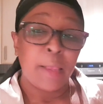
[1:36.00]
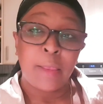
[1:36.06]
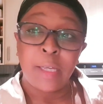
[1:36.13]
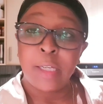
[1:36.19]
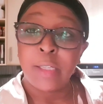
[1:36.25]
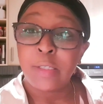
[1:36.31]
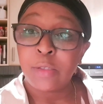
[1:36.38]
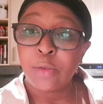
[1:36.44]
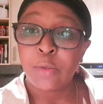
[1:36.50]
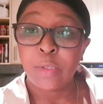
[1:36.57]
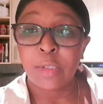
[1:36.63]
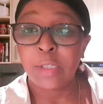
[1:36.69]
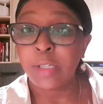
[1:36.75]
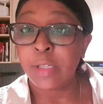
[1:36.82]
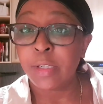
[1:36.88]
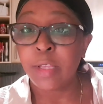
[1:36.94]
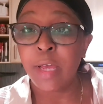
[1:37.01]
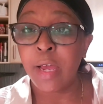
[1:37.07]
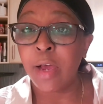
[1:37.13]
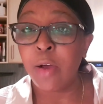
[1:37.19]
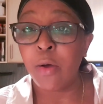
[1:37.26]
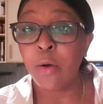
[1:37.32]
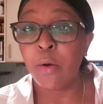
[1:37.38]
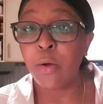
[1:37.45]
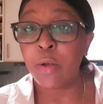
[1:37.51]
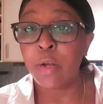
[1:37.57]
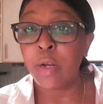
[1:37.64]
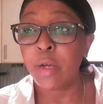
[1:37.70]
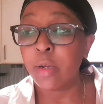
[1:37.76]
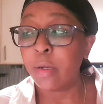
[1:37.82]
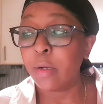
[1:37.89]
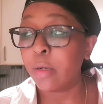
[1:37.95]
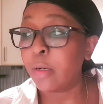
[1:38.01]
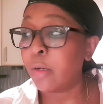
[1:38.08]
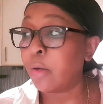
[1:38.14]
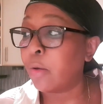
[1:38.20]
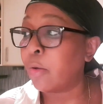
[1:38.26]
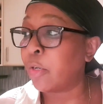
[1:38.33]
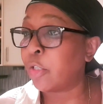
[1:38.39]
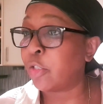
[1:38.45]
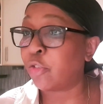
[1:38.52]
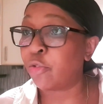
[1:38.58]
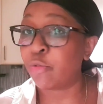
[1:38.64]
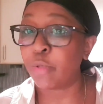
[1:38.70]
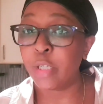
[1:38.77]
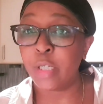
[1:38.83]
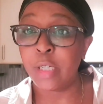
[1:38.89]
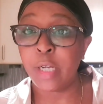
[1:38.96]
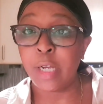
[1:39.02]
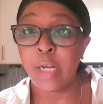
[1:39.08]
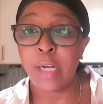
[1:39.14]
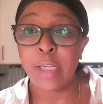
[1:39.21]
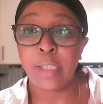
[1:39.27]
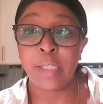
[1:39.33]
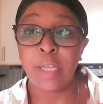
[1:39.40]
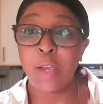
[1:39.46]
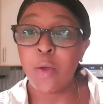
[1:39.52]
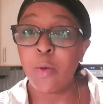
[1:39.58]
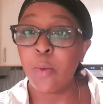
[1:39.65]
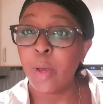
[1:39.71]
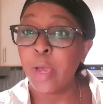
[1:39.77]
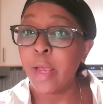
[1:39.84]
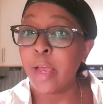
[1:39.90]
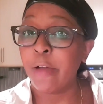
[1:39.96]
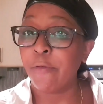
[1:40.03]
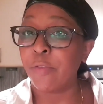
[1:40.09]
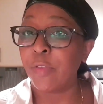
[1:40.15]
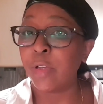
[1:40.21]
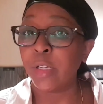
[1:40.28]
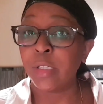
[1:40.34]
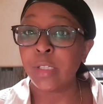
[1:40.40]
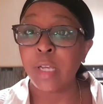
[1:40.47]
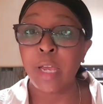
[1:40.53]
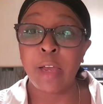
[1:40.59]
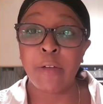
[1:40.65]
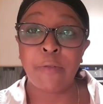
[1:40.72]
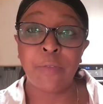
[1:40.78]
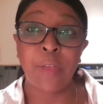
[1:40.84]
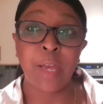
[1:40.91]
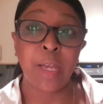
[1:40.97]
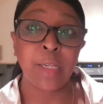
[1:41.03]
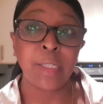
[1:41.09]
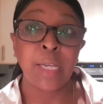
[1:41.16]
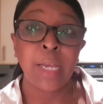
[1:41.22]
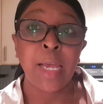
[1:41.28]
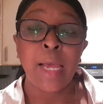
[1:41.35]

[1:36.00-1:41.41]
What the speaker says: things to sit there on a tree and I see, oh, I have this, I have that,